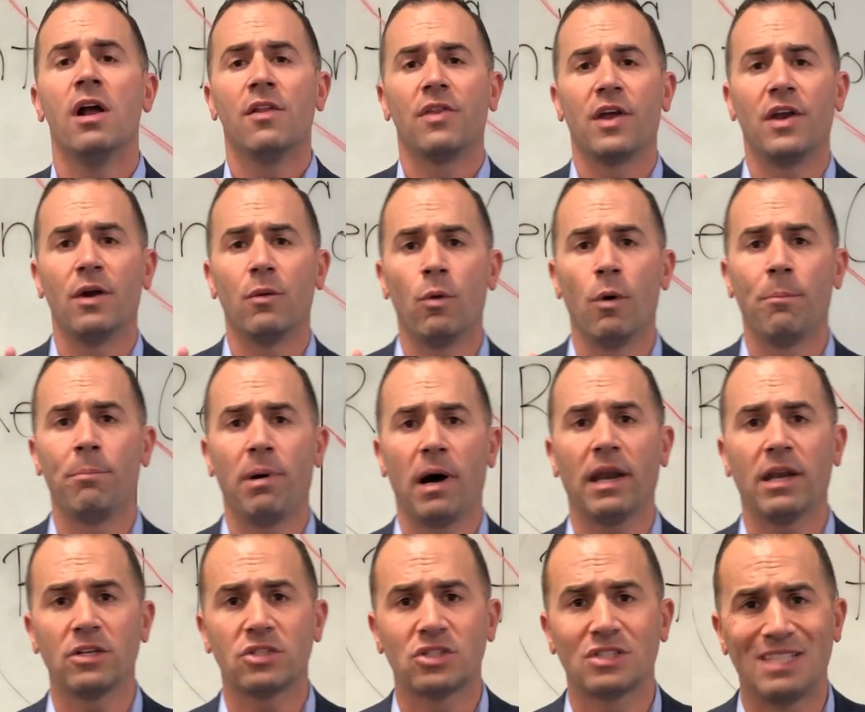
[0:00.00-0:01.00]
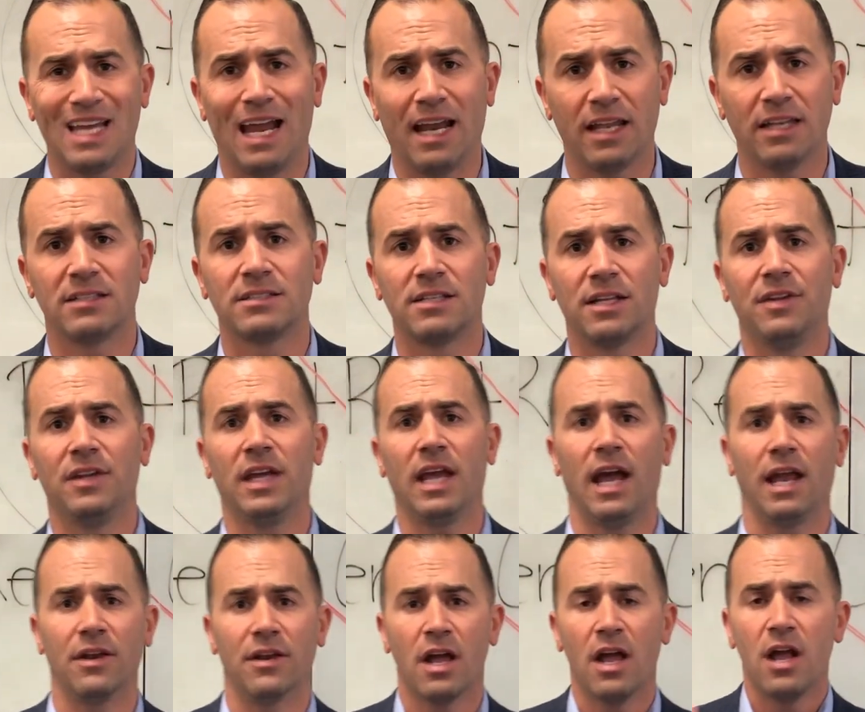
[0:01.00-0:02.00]
than it will punish tenants in the
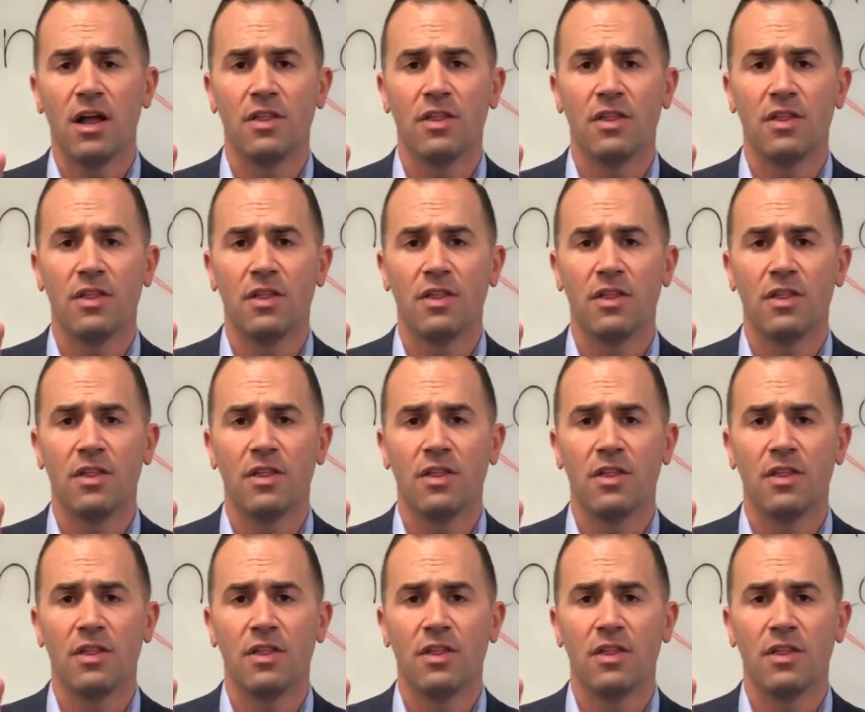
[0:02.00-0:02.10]
end.